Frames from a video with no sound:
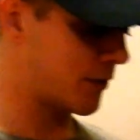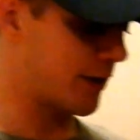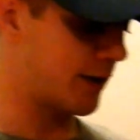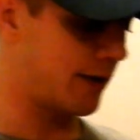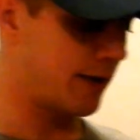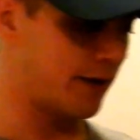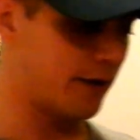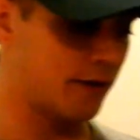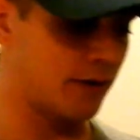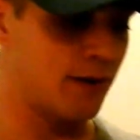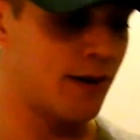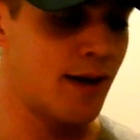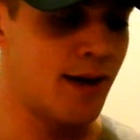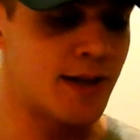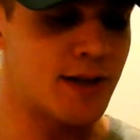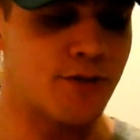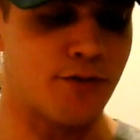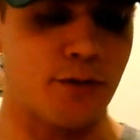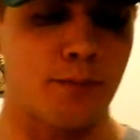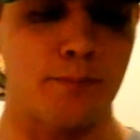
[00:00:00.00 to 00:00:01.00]
right here.
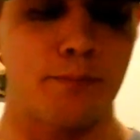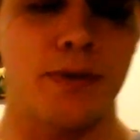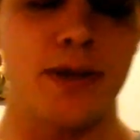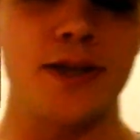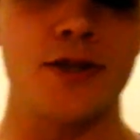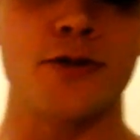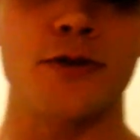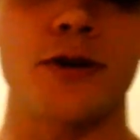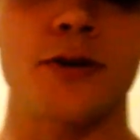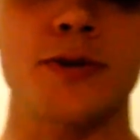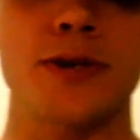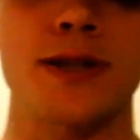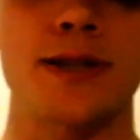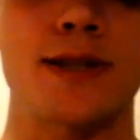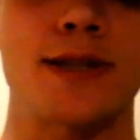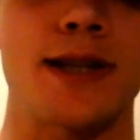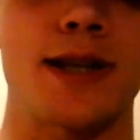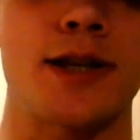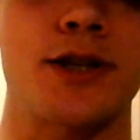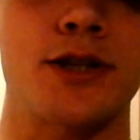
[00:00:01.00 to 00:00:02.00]
It's from Bistro
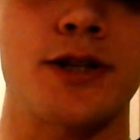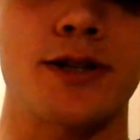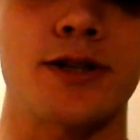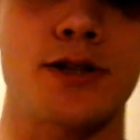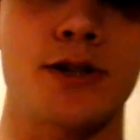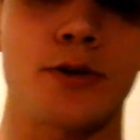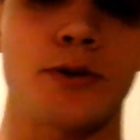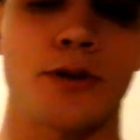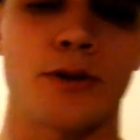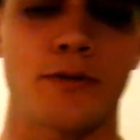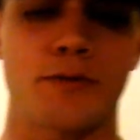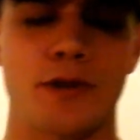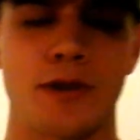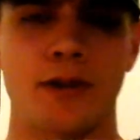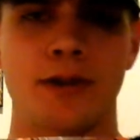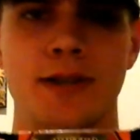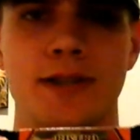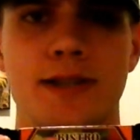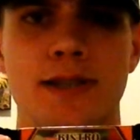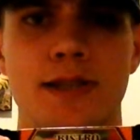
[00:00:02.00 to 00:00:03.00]
Sensations. Don't know if
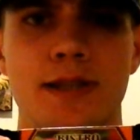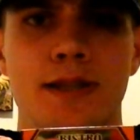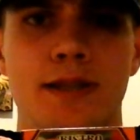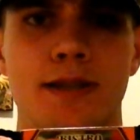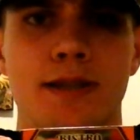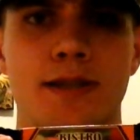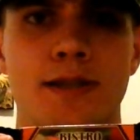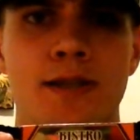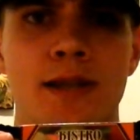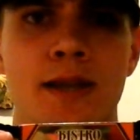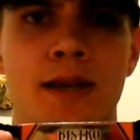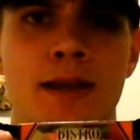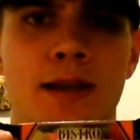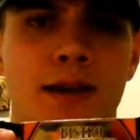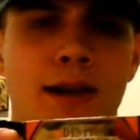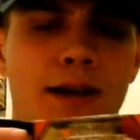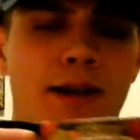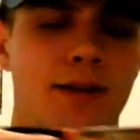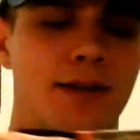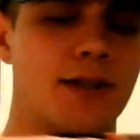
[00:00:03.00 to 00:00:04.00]
y'all can see this.
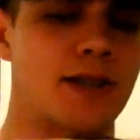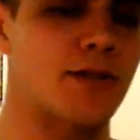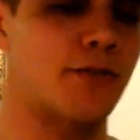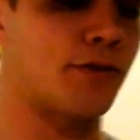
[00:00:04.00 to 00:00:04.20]
This